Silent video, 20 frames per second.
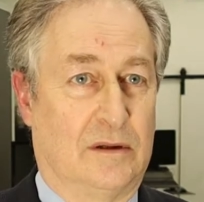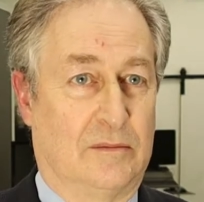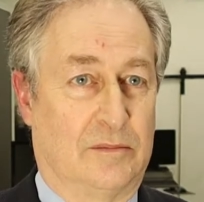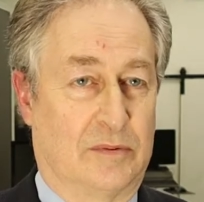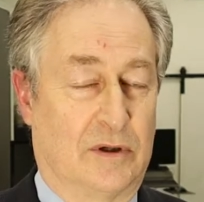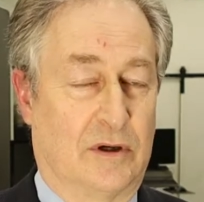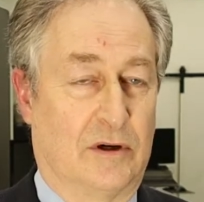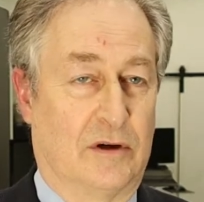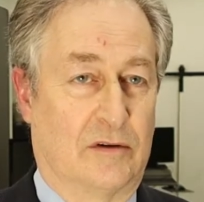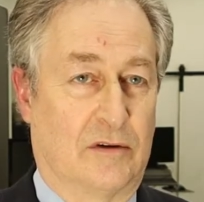
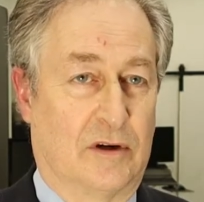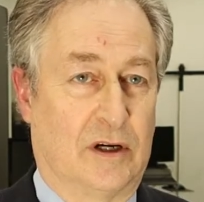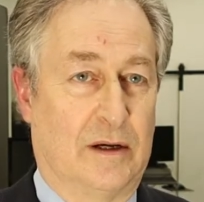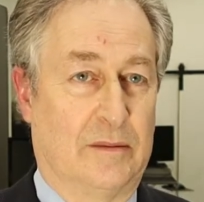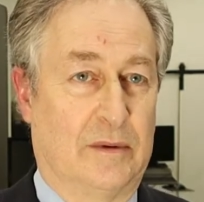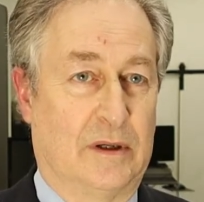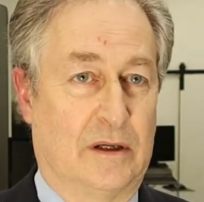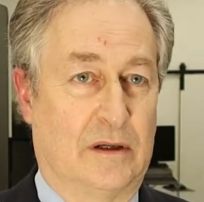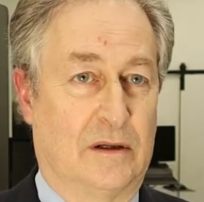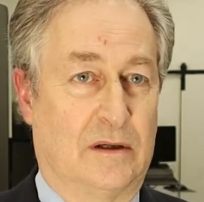
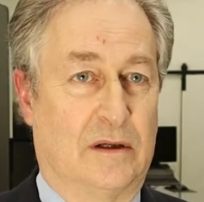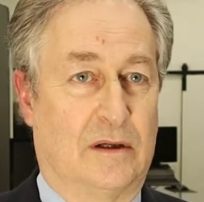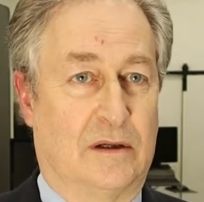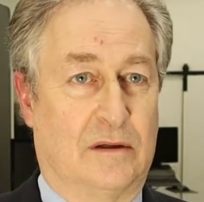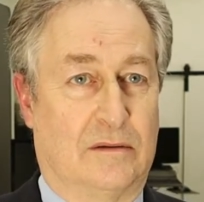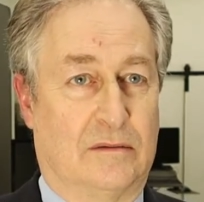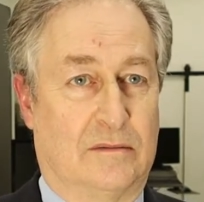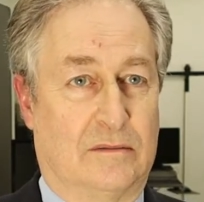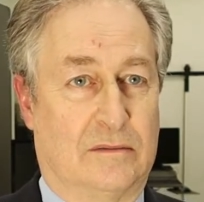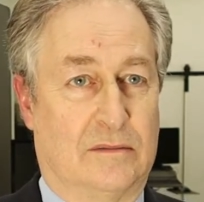programming,
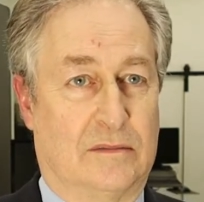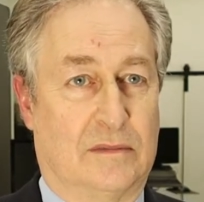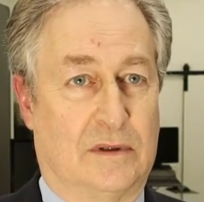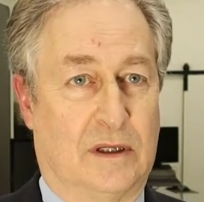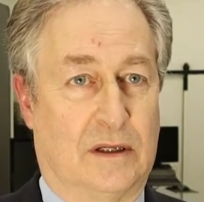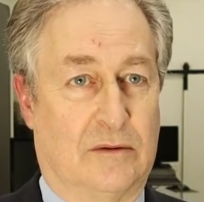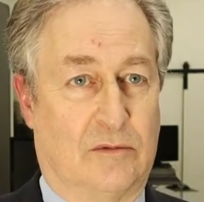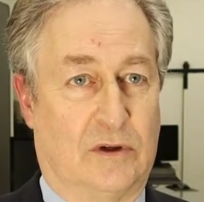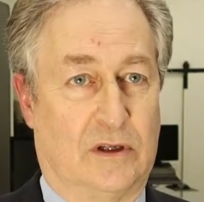and